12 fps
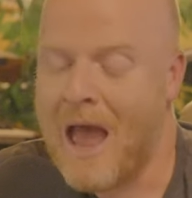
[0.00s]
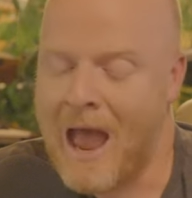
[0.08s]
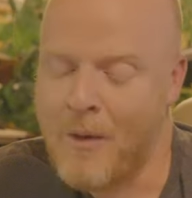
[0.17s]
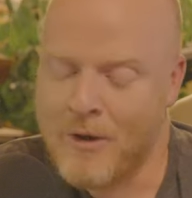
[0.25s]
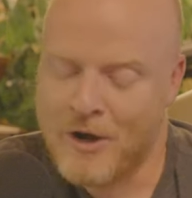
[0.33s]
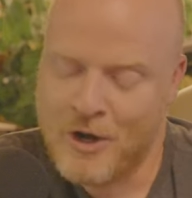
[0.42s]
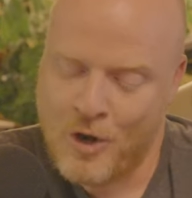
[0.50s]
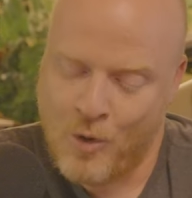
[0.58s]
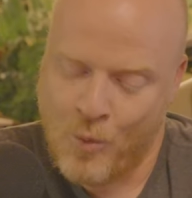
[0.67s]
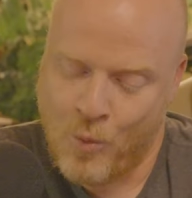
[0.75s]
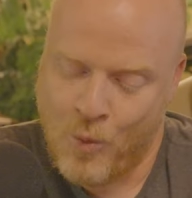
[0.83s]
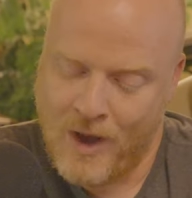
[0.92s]
I want to know,
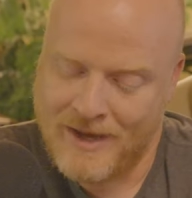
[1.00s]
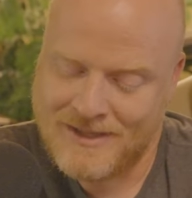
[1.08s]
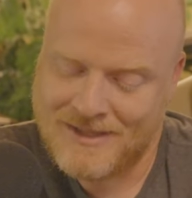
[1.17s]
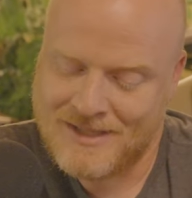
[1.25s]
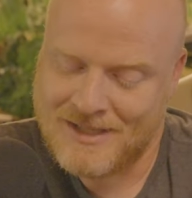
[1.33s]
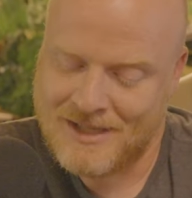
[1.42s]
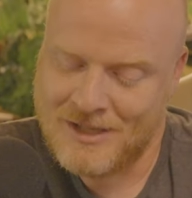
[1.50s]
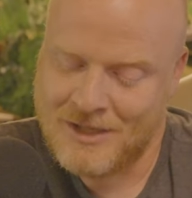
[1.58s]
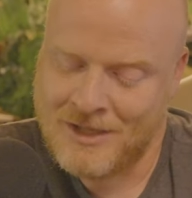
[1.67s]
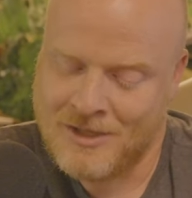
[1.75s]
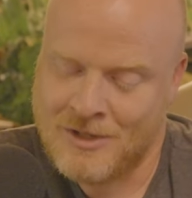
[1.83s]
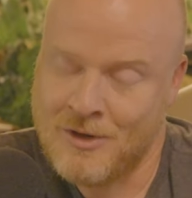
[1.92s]
what
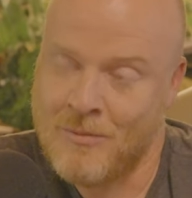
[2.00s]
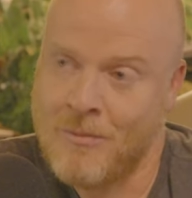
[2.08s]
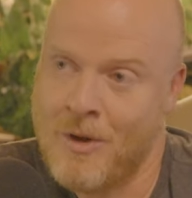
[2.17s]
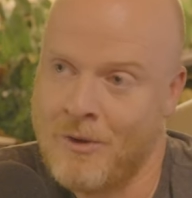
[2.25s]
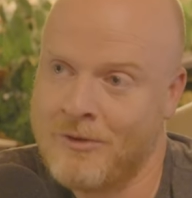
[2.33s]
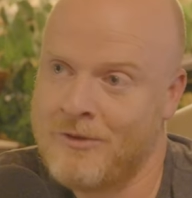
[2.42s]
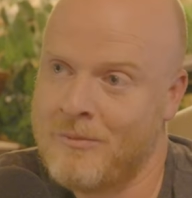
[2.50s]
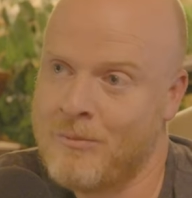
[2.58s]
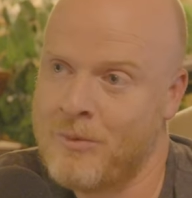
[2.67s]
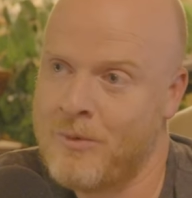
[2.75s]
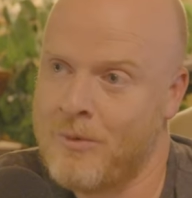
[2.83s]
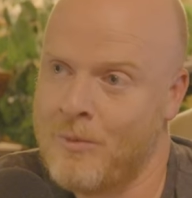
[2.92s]
is your most,
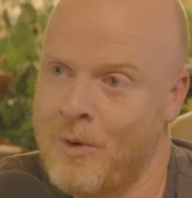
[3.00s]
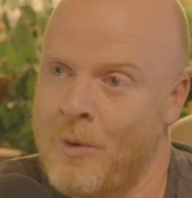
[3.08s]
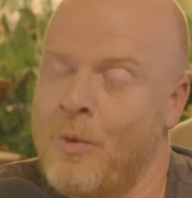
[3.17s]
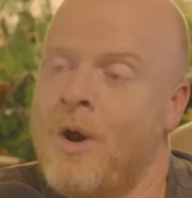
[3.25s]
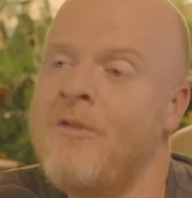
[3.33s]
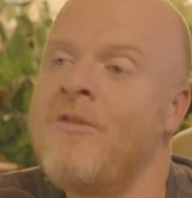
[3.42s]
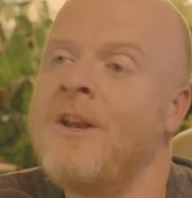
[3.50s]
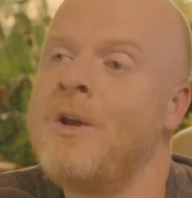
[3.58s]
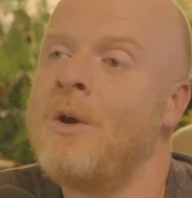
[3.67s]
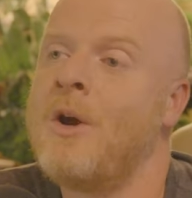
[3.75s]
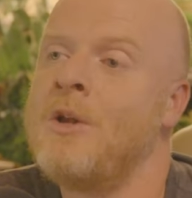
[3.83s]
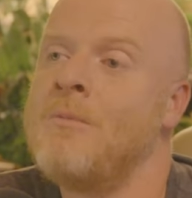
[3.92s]
pr what, what
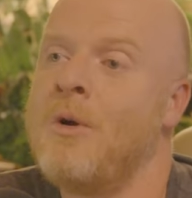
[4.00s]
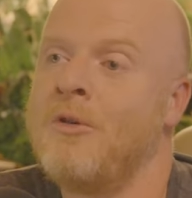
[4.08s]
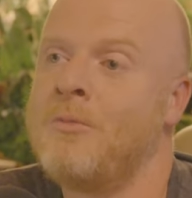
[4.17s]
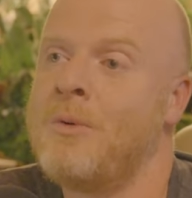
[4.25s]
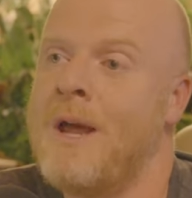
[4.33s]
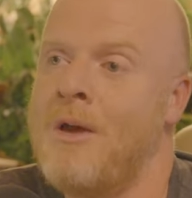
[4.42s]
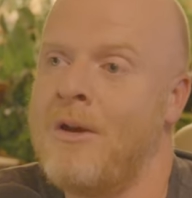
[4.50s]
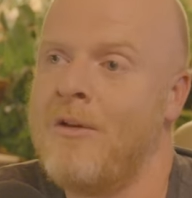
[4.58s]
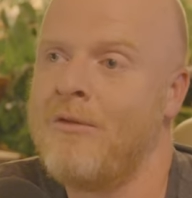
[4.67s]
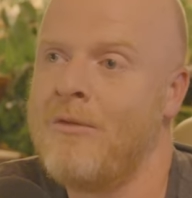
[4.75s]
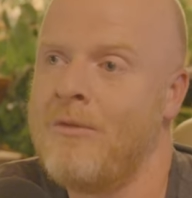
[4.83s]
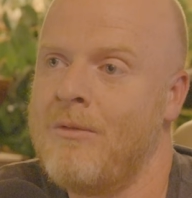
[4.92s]
video are you most proud
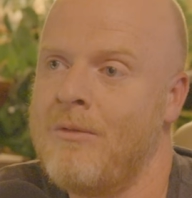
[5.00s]
of?